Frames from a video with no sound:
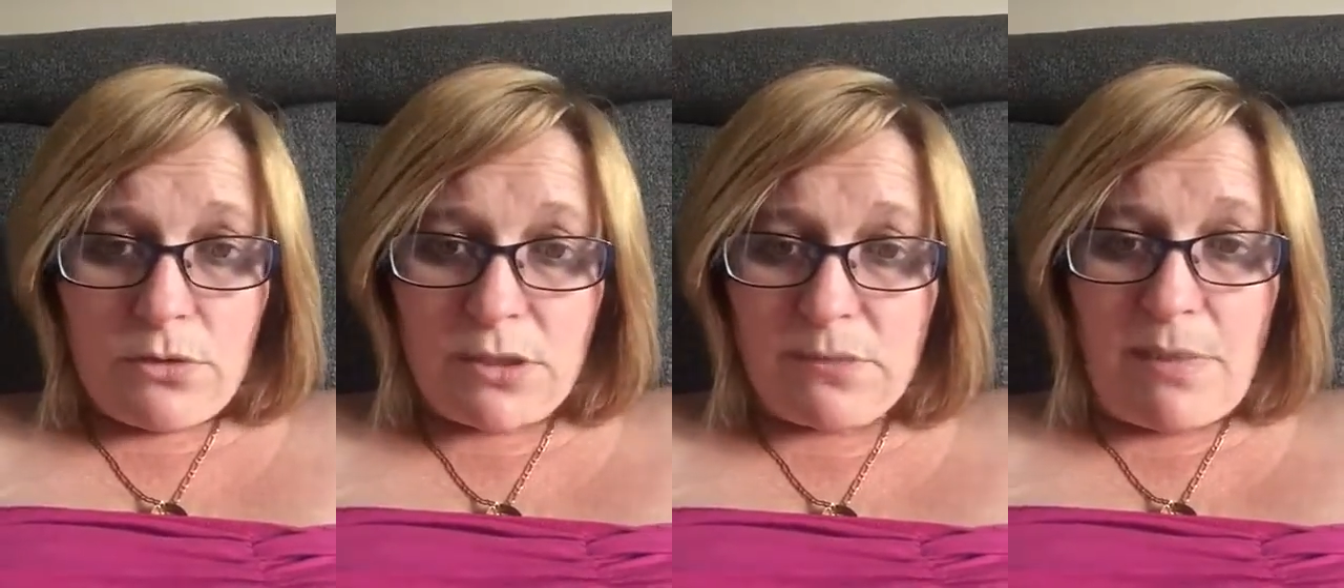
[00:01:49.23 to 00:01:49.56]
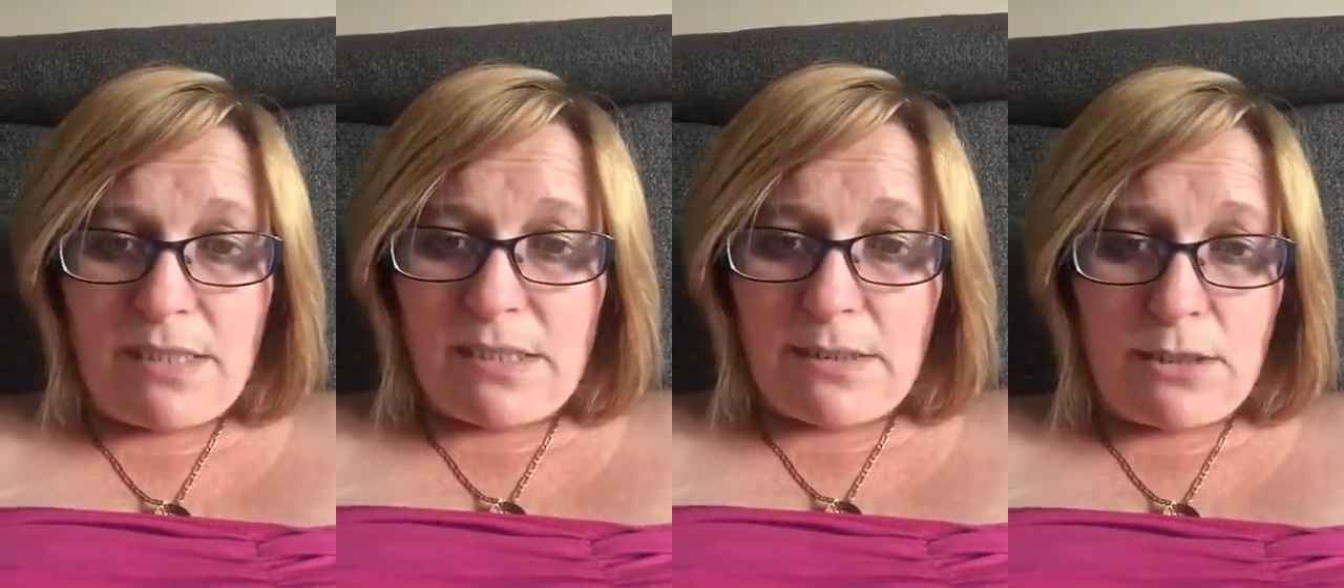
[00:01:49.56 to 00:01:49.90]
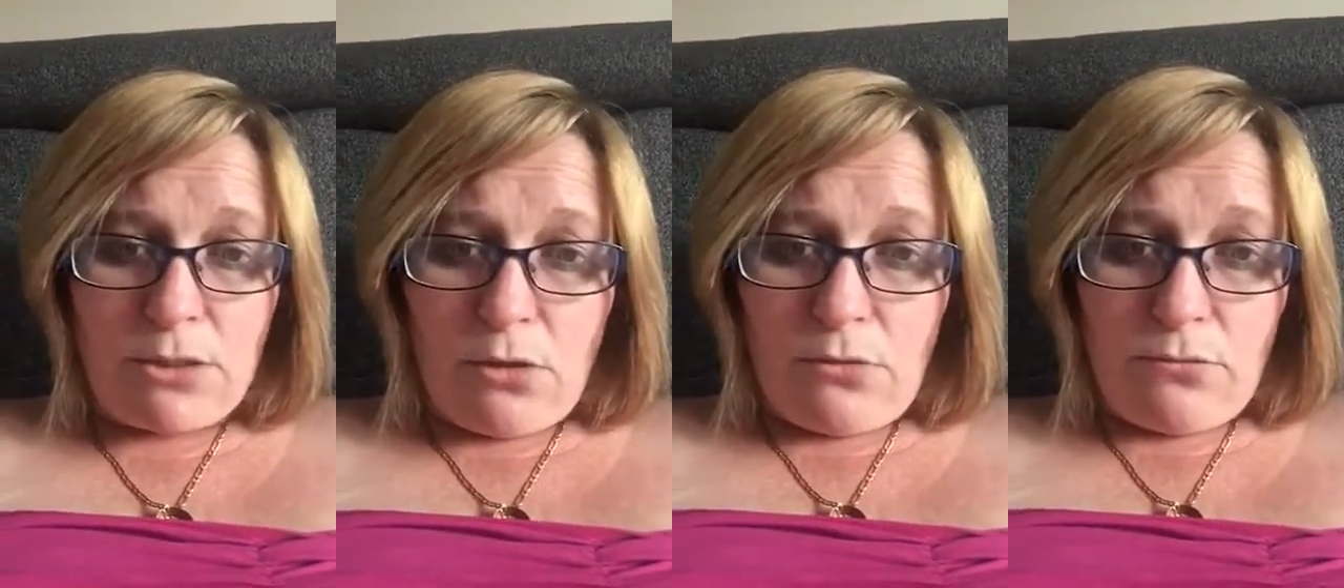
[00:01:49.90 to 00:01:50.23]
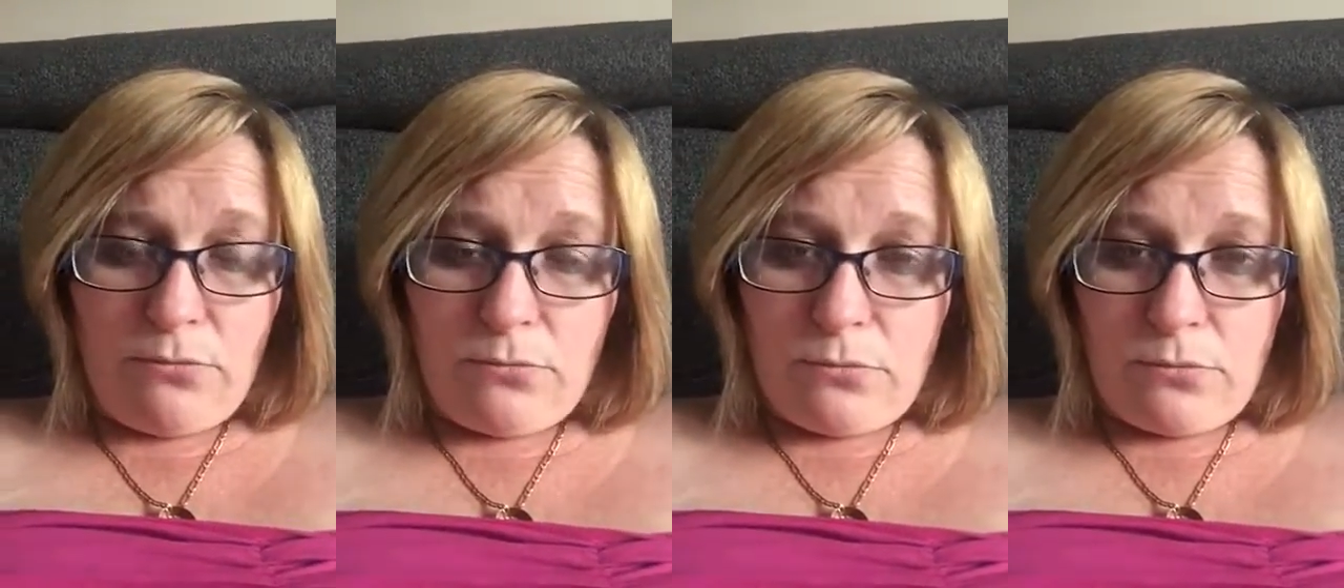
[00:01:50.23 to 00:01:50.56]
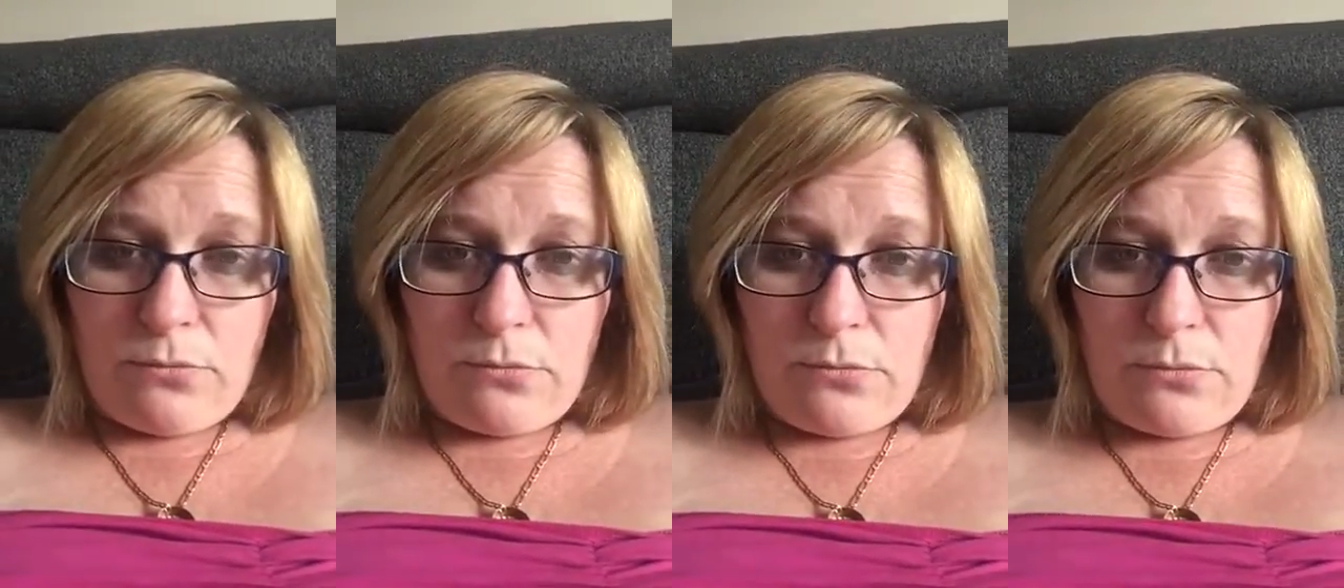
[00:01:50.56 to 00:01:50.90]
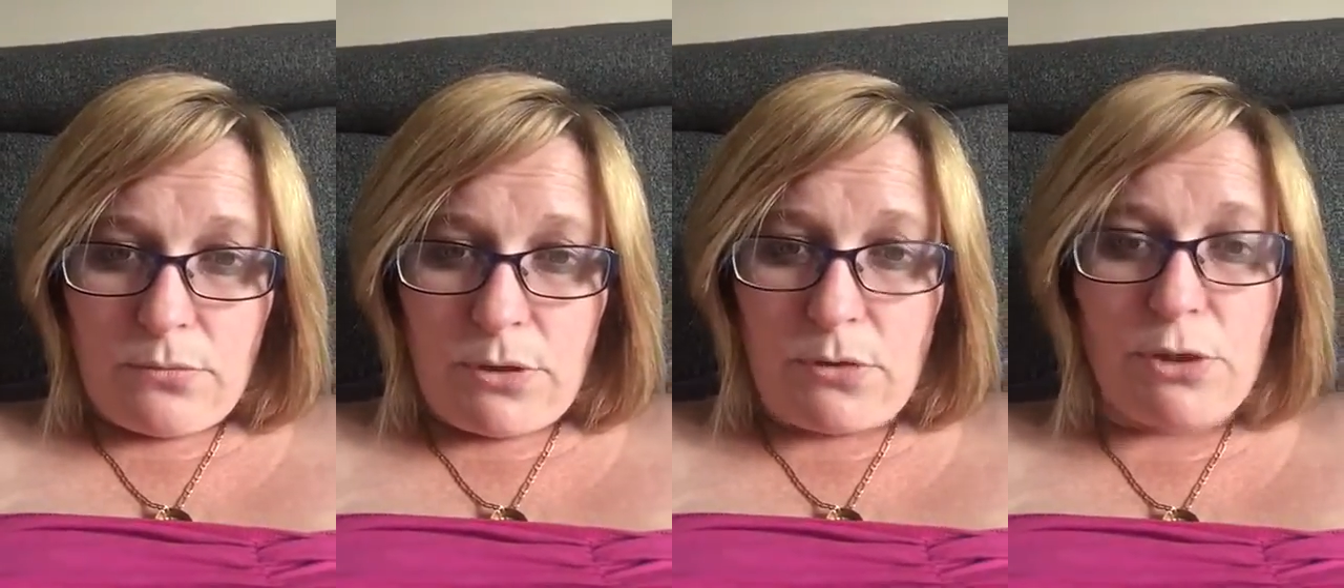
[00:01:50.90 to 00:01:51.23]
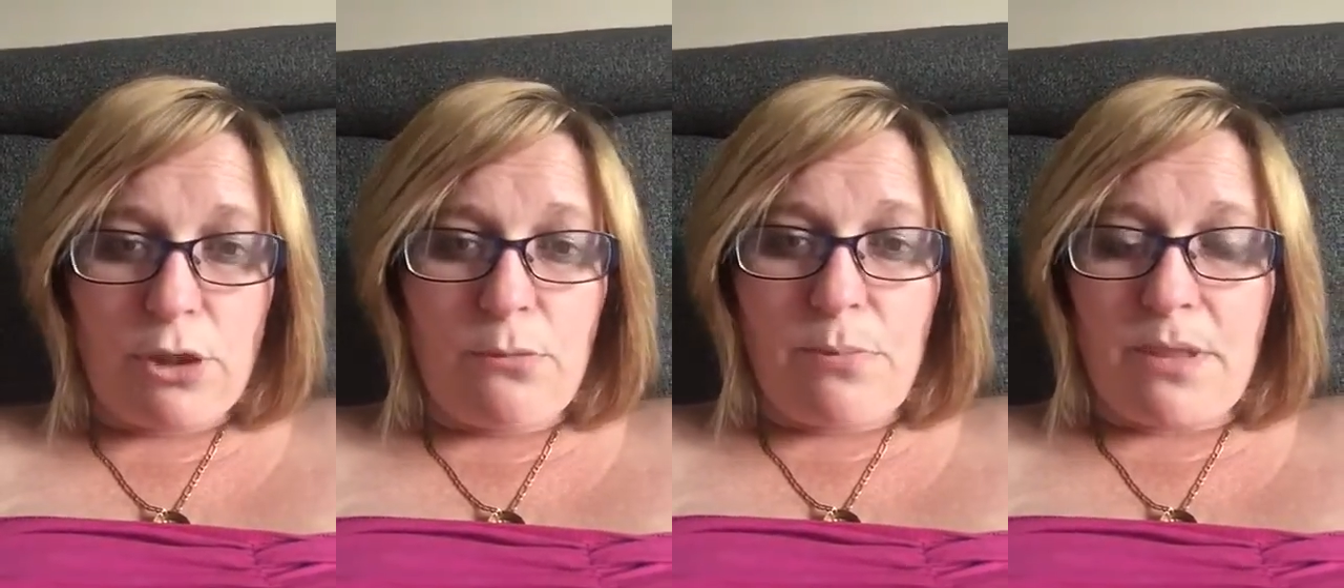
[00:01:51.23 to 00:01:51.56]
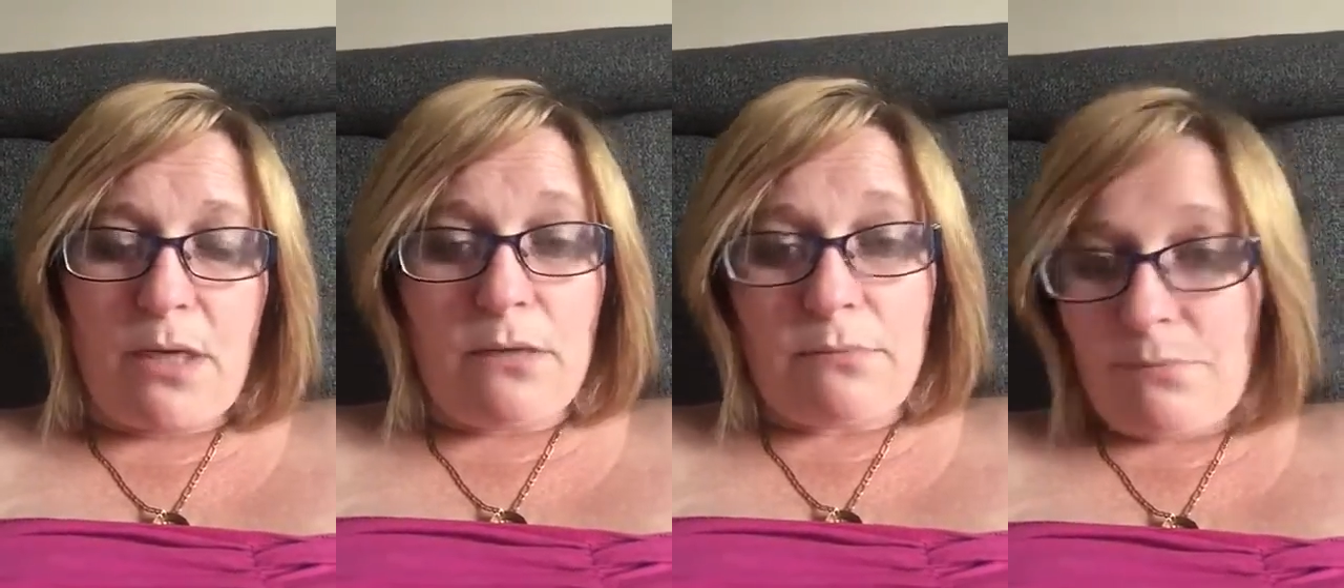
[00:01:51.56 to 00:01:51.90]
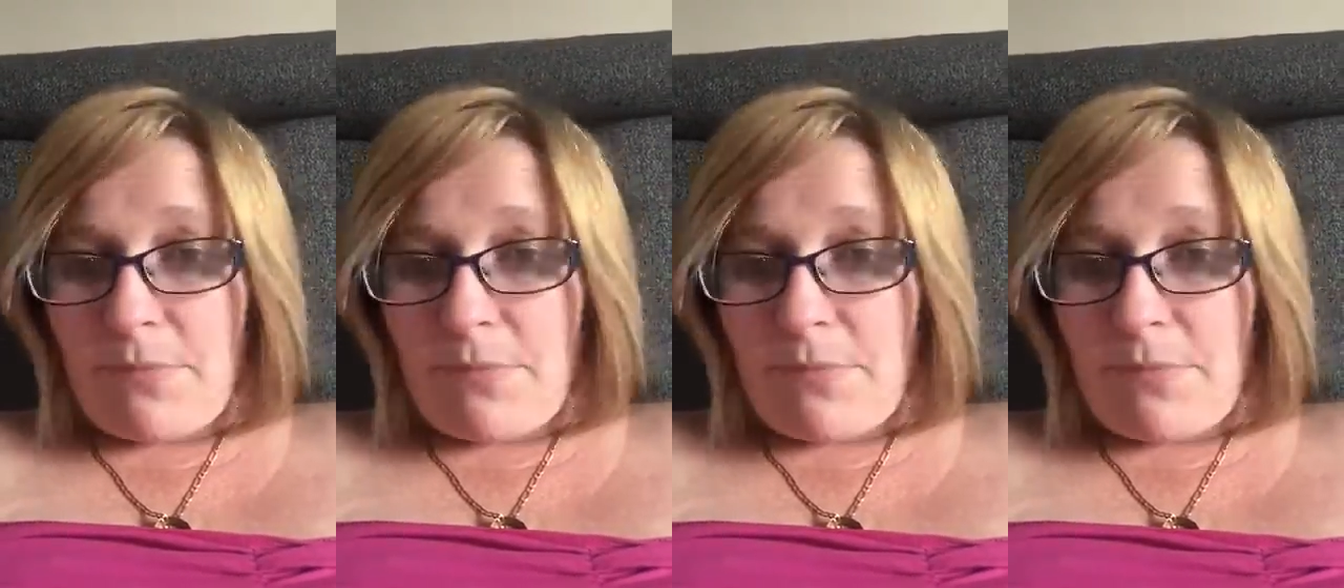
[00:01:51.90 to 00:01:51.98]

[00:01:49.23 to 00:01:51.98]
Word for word: Just message on YouTube and I'll